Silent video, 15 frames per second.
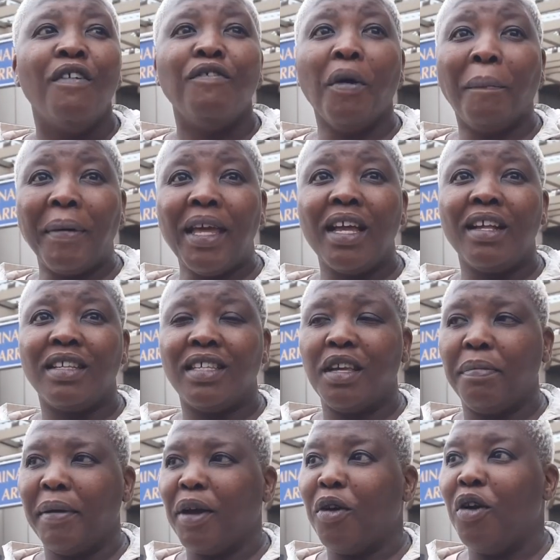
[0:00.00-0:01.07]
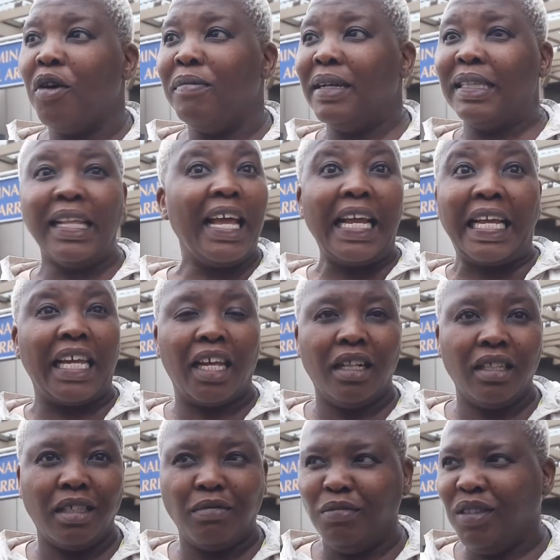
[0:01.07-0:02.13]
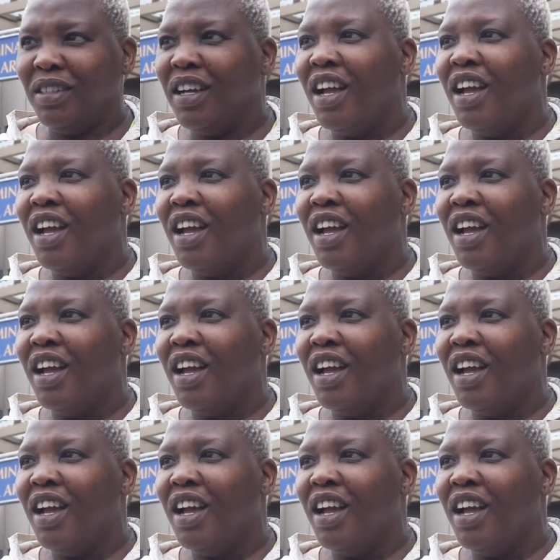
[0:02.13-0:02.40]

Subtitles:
for BET back home and they killed me.